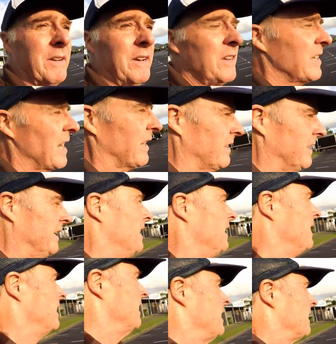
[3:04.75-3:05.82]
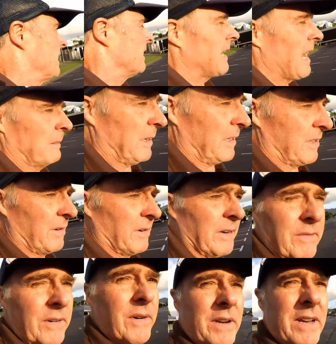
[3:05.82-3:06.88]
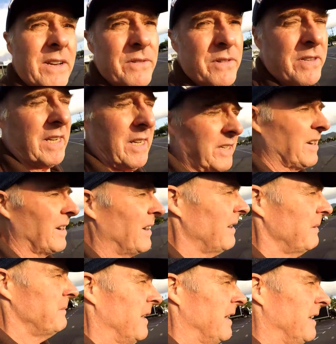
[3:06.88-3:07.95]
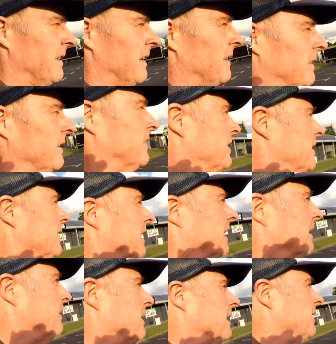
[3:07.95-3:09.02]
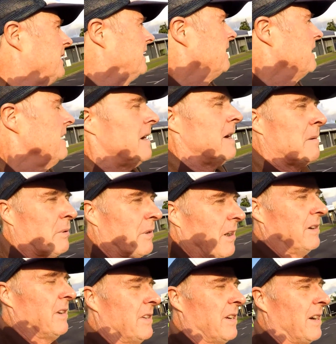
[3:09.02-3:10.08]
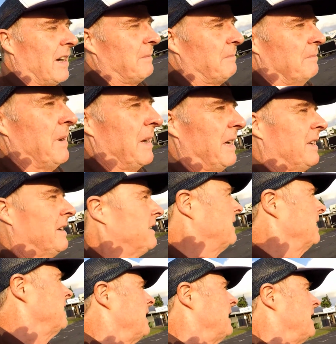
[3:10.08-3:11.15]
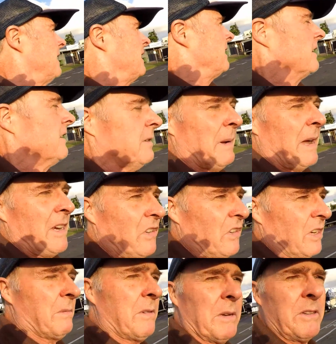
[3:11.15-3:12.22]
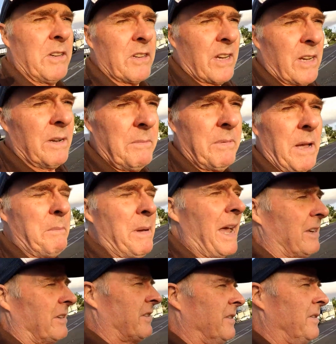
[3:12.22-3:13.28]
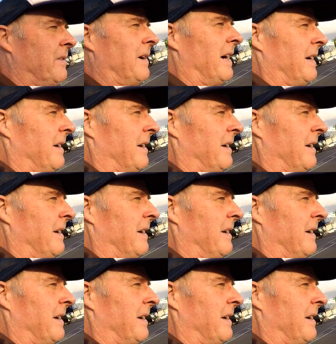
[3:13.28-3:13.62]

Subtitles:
It is actually coming to a very interesting time there though, because they're getting one of their prototype spaceships are just about to